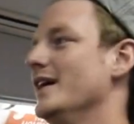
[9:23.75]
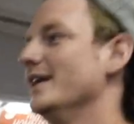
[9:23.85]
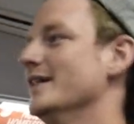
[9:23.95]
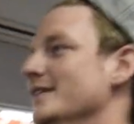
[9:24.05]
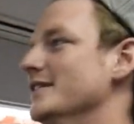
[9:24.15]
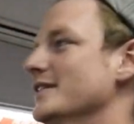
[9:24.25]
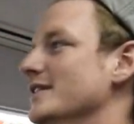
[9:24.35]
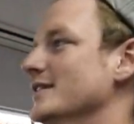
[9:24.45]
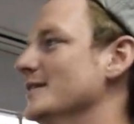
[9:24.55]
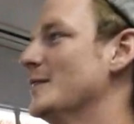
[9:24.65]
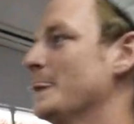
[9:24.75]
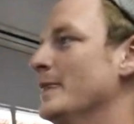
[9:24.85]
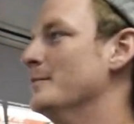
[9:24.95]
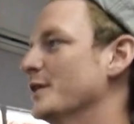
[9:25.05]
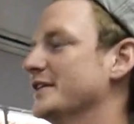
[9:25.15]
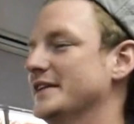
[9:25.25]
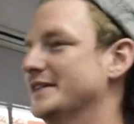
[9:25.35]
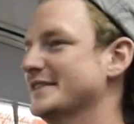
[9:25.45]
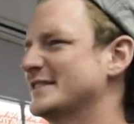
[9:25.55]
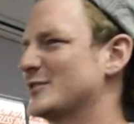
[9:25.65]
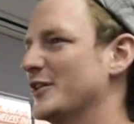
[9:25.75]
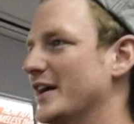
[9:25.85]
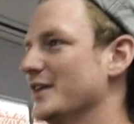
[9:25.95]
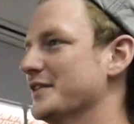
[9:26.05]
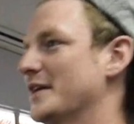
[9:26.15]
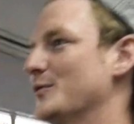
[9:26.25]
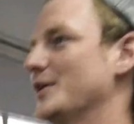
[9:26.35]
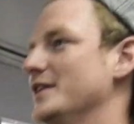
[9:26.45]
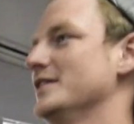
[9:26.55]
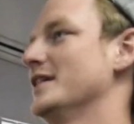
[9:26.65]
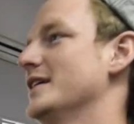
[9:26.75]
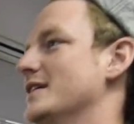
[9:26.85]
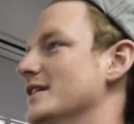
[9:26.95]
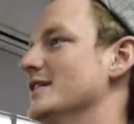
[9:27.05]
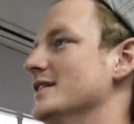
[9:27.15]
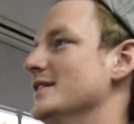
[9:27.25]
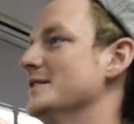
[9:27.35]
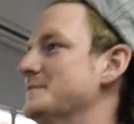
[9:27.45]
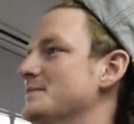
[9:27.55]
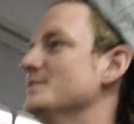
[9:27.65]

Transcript: and uh, but it, it, didn't start out that way. Like uh,